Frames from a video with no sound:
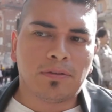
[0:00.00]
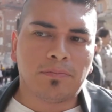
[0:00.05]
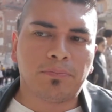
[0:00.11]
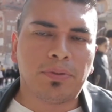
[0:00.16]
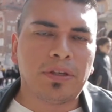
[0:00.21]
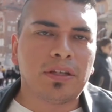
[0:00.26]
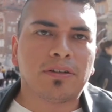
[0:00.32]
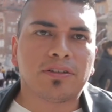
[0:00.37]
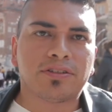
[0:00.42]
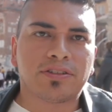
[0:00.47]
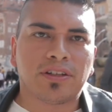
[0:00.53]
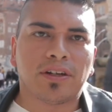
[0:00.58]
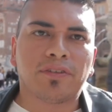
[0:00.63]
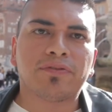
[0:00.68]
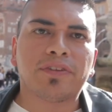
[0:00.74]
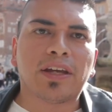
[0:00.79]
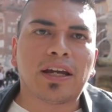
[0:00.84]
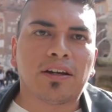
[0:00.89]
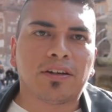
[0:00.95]
beat
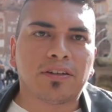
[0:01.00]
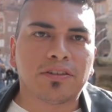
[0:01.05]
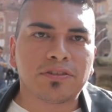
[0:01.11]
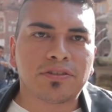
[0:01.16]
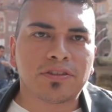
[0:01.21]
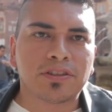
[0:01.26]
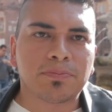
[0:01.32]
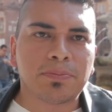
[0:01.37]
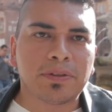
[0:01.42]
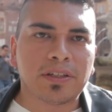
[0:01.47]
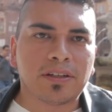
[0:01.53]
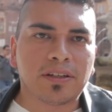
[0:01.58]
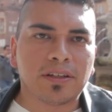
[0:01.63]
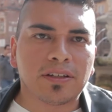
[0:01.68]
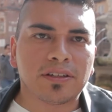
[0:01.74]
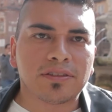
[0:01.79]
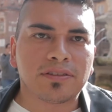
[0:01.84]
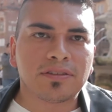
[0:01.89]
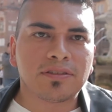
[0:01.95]
yourself down just
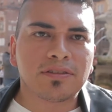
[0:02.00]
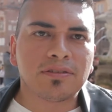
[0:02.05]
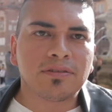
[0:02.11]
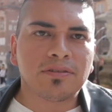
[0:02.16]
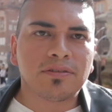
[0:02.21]
because